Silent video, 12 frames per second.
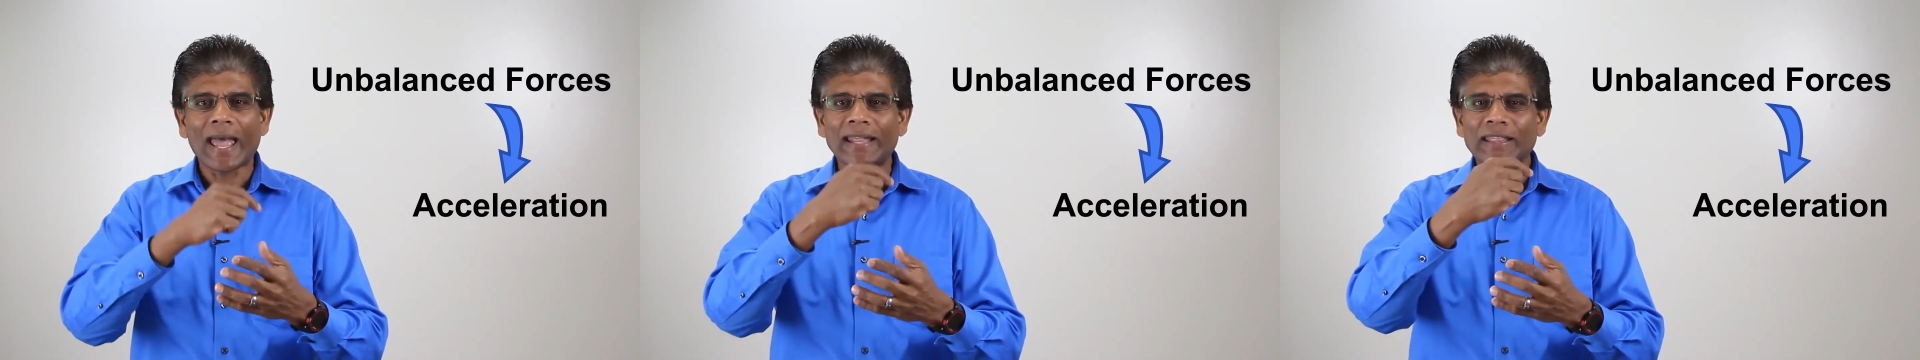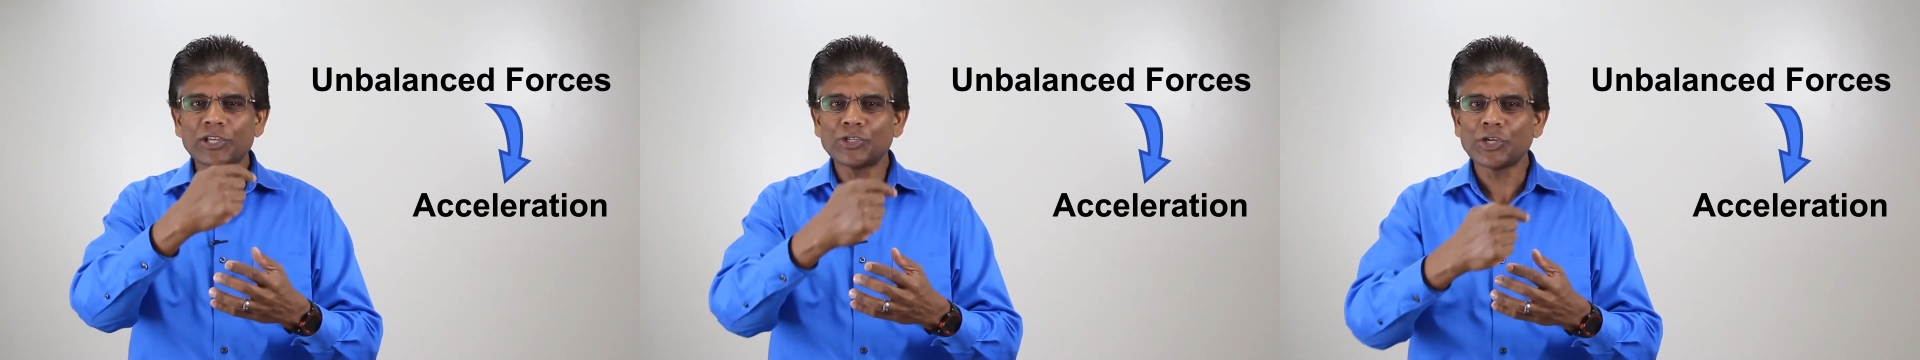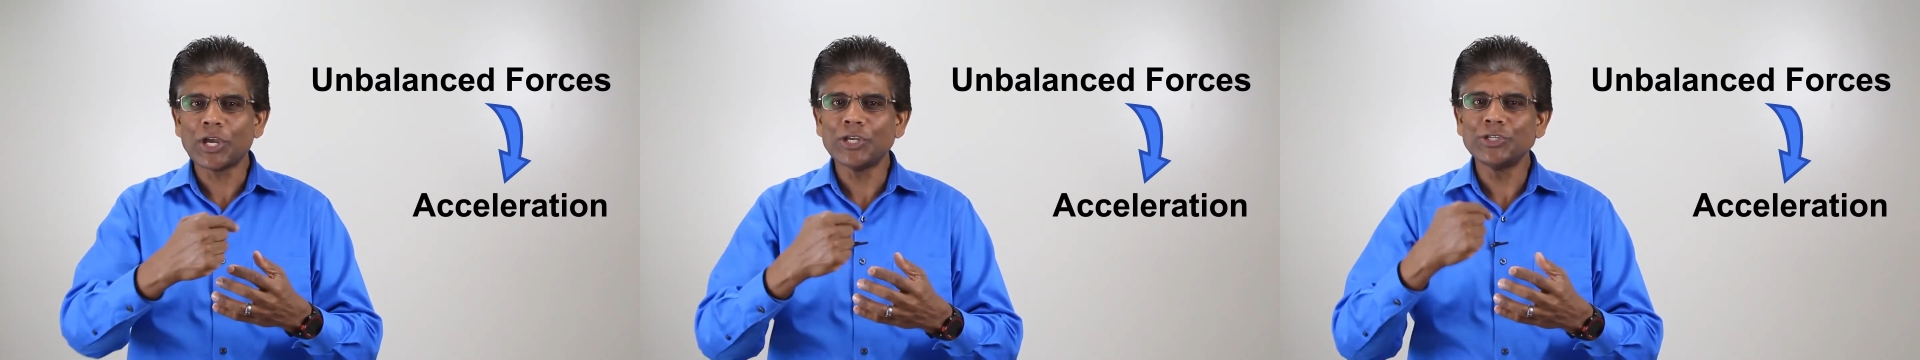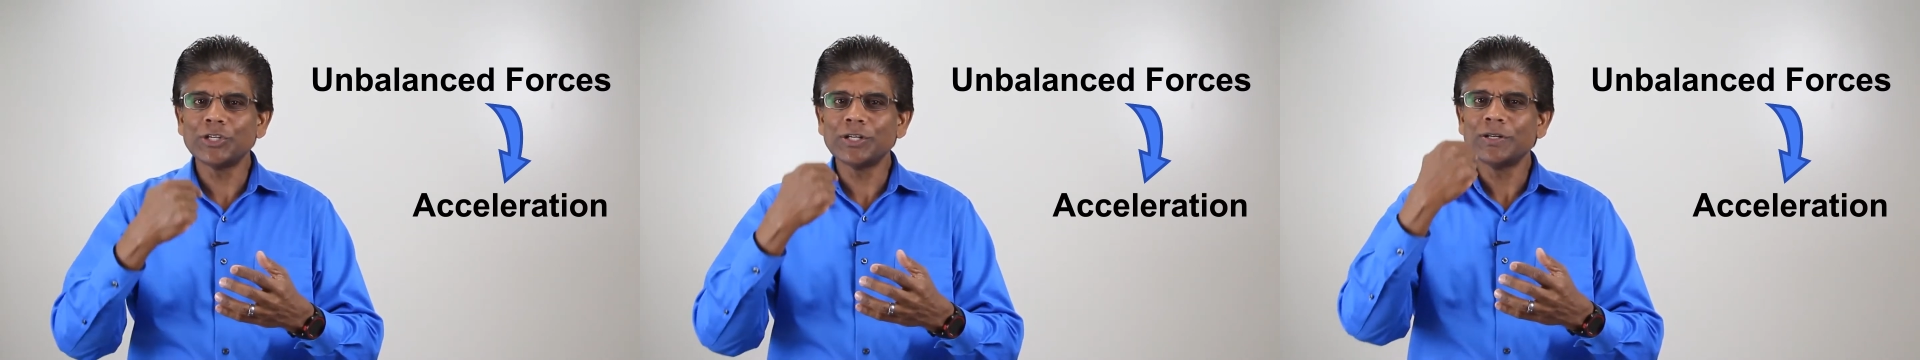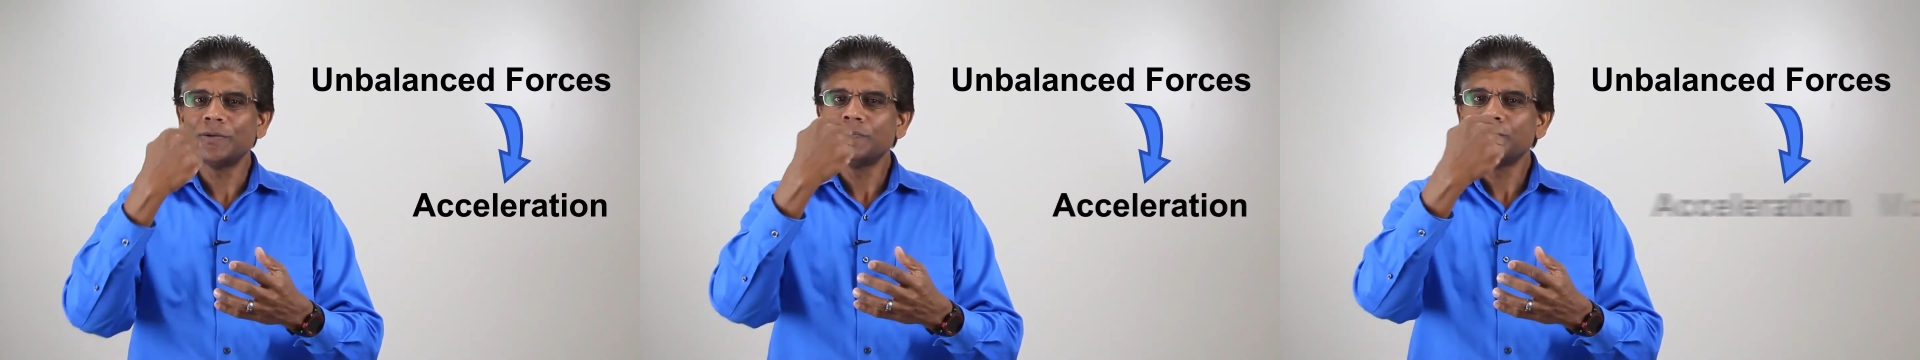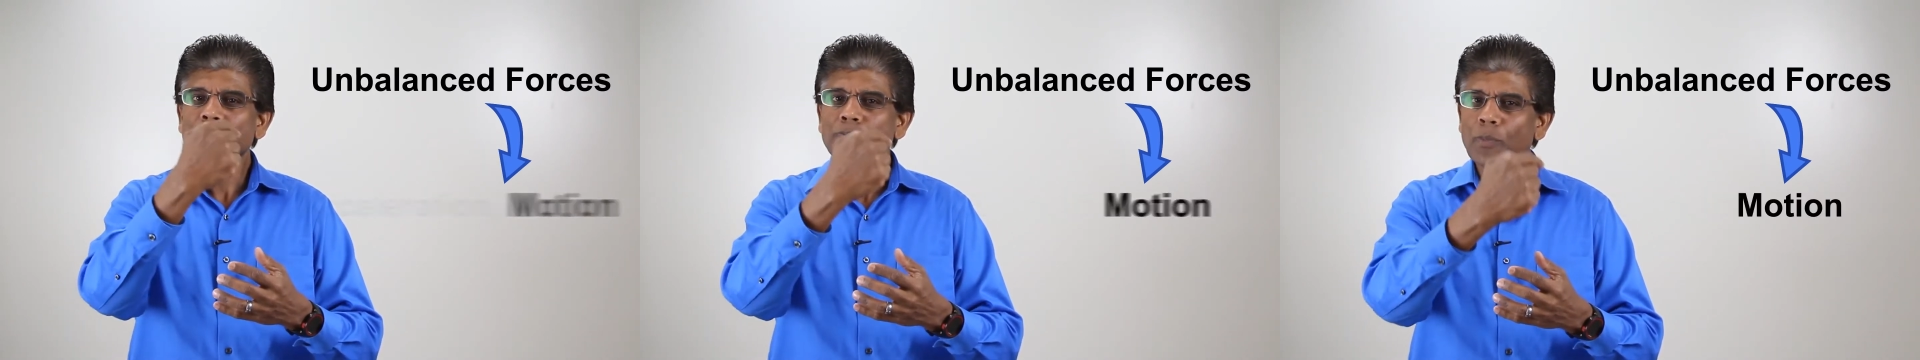and the change in
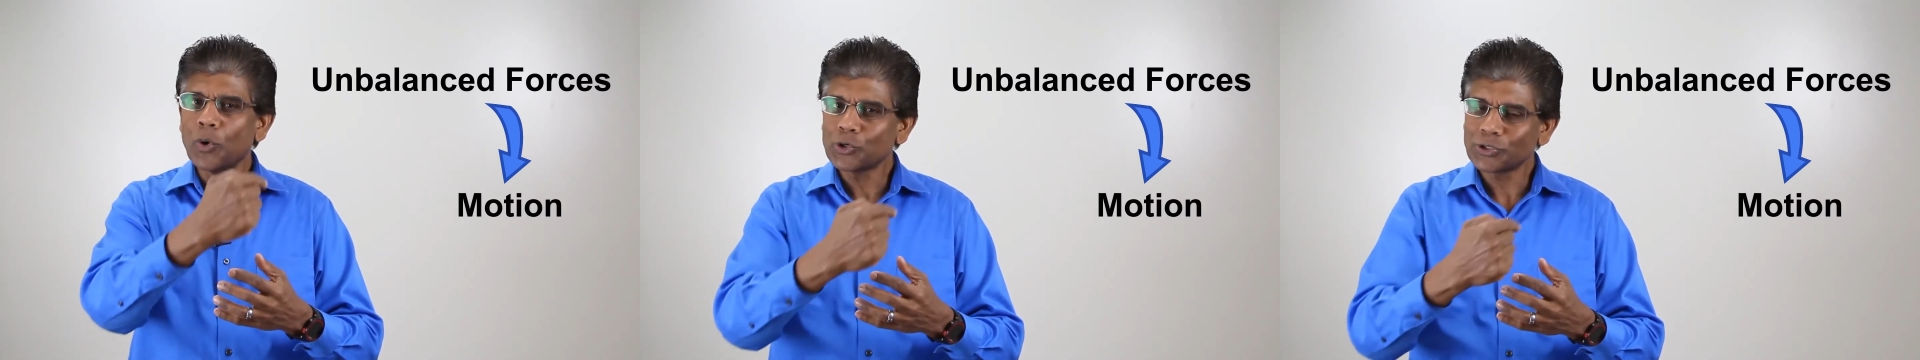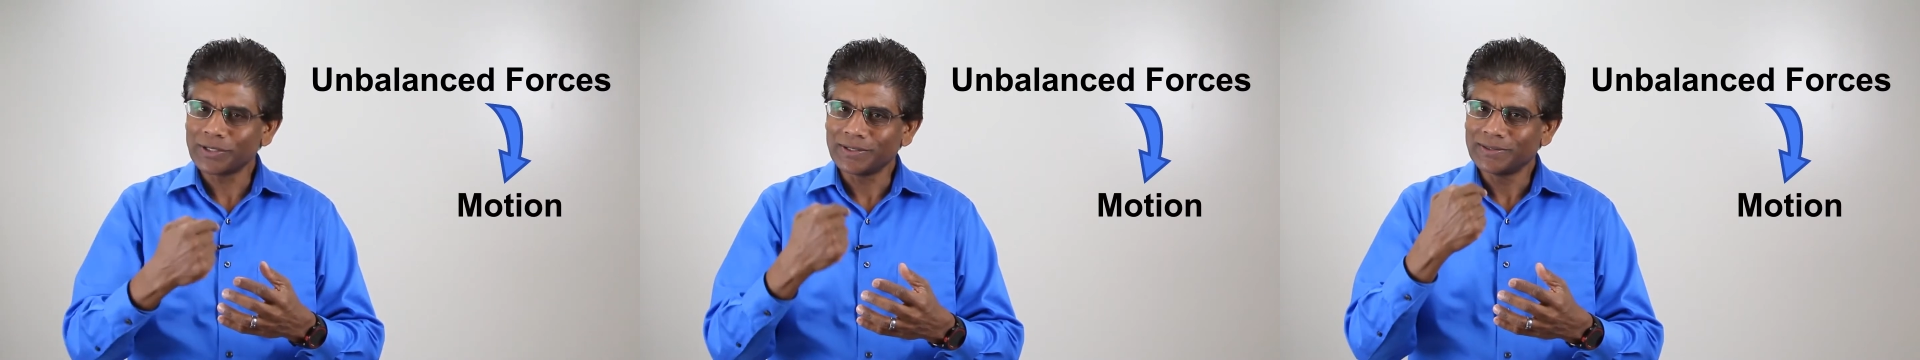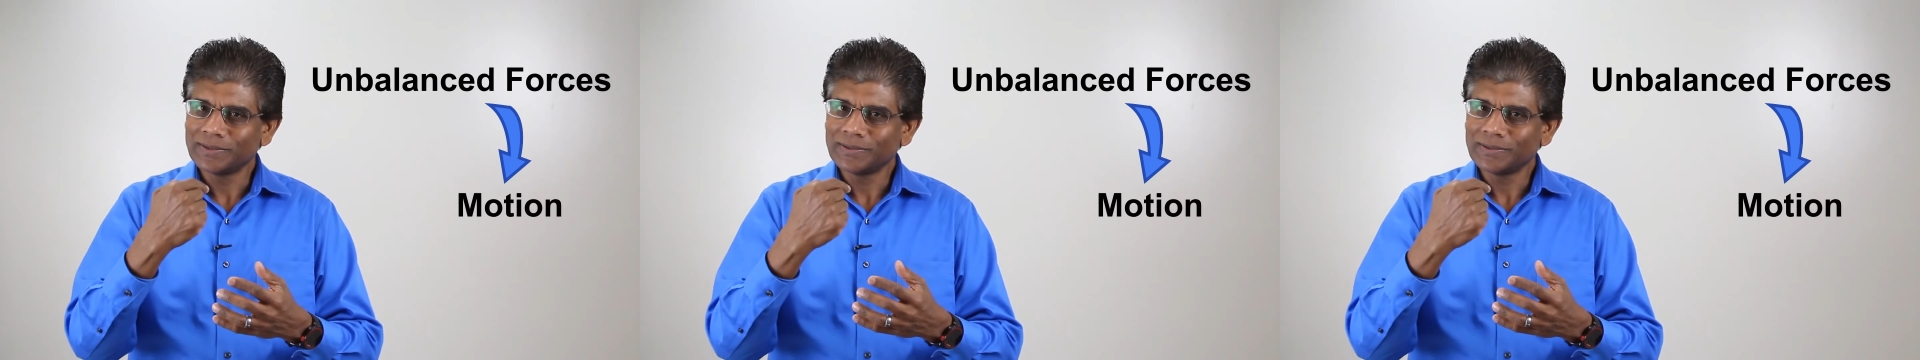motion.